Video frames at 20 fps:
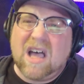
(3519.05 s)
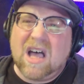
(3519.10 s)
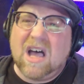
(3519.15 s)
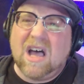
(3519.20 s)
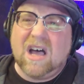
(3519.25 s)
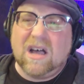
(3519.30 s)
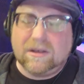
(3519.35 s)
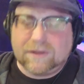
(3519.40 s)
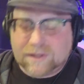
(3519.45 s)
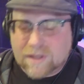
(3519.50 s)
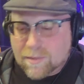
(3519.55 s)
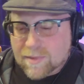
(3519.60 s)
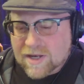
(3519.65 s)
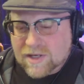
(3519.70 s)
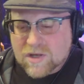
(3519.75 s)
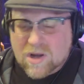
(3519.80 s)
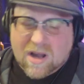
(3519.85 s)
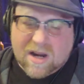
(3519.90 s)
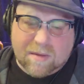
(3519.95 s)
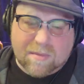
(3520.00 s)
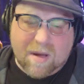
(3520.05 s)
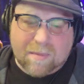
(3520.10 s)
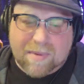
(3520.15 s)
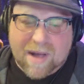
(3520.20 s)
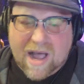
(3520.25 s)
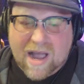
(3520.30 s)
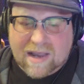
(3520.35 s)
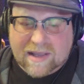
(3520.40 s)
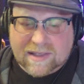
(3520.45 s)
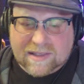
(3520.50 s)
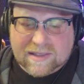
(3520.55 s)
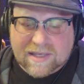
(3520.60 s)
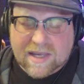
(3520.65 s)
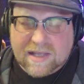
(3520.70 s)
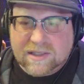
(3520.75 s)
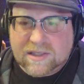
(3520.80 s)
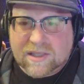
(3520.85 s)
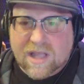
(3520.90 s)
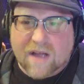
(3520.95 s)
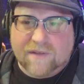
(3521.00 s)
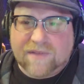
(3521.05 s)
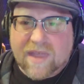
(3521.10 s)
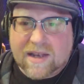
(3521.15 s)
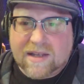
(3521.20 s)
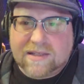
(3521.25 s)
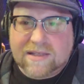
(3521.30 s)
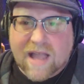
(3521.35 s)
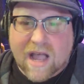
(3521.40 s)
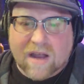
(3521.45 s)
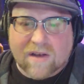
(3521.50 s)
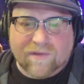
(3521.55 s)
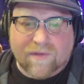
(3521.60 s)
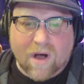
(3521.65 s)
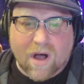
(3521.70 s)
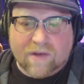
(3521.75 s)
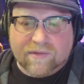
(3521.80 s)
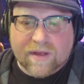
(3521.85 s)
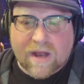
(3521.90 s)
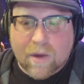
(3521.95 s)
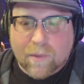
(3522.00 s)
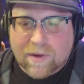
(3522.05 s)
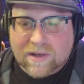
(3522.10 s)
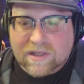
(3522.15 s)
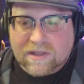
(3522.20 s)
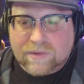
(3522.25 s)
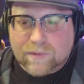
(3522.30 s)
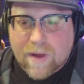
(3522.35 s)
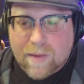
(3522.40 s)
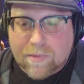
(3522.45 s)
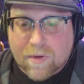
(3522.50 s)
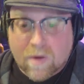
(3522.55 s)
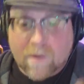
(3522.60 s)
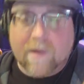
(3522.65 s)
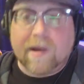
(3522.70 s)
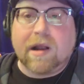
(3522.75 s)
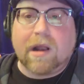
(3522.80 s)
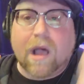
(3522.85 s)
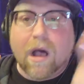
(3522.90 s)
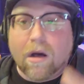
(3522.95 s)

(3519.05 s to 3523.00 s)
oh, somebody talking about behind the scenes stuff that is not involved, and I went to swipe on and went,